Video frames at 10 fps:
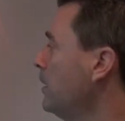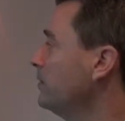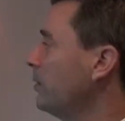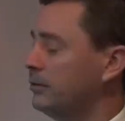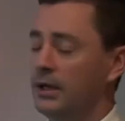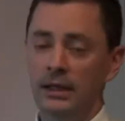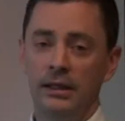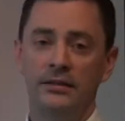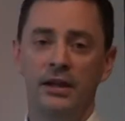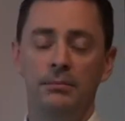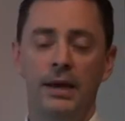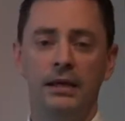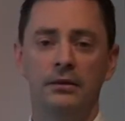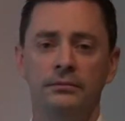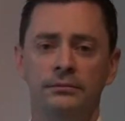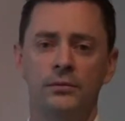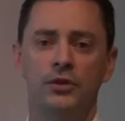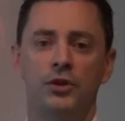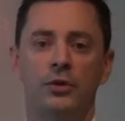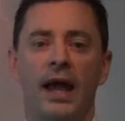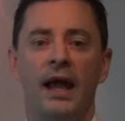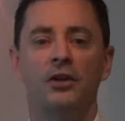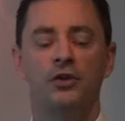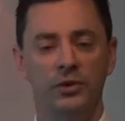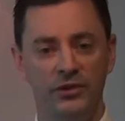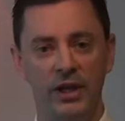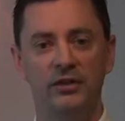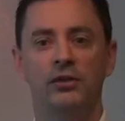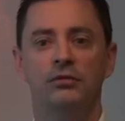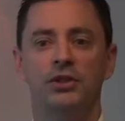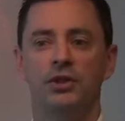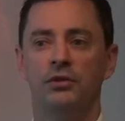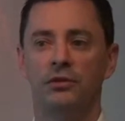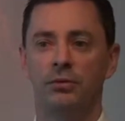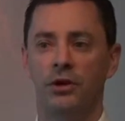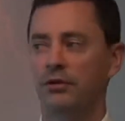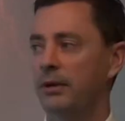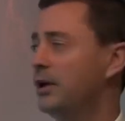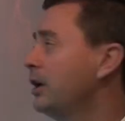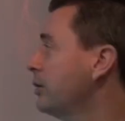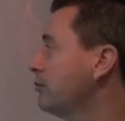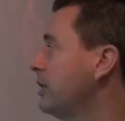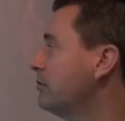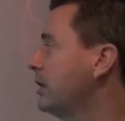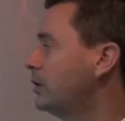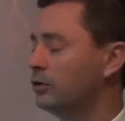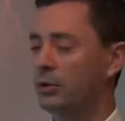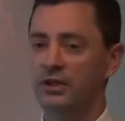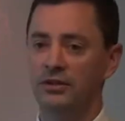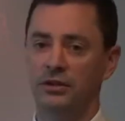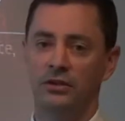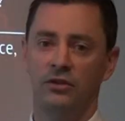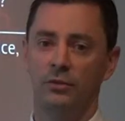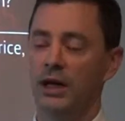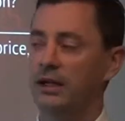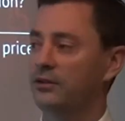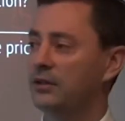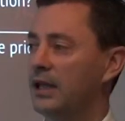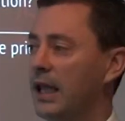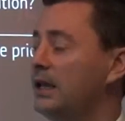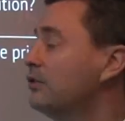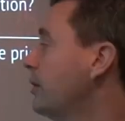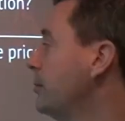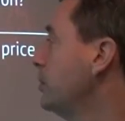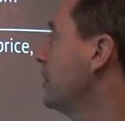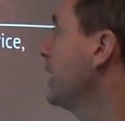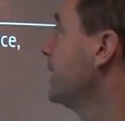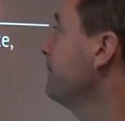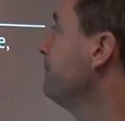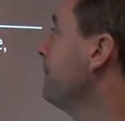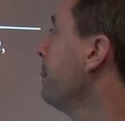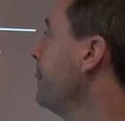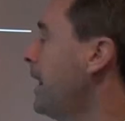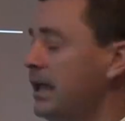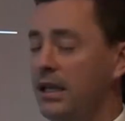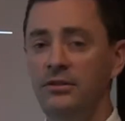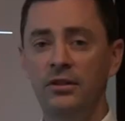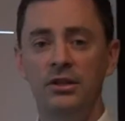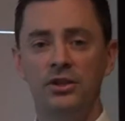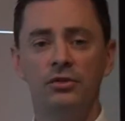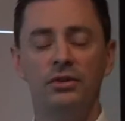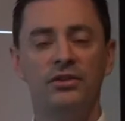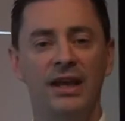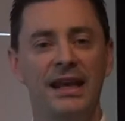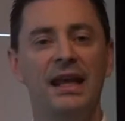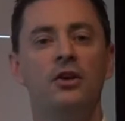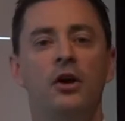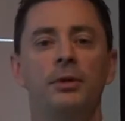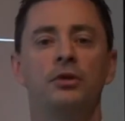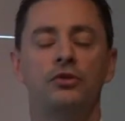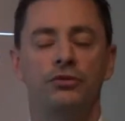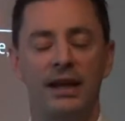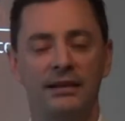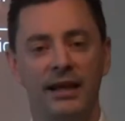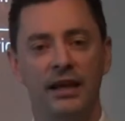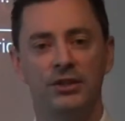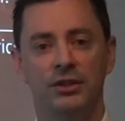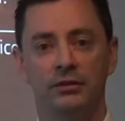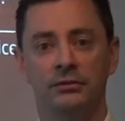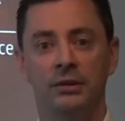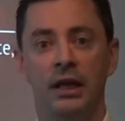So let's get back to how to assess your insurance program. 3 critical questions to ask anytime you look at it. Is the insurance an economical transaction?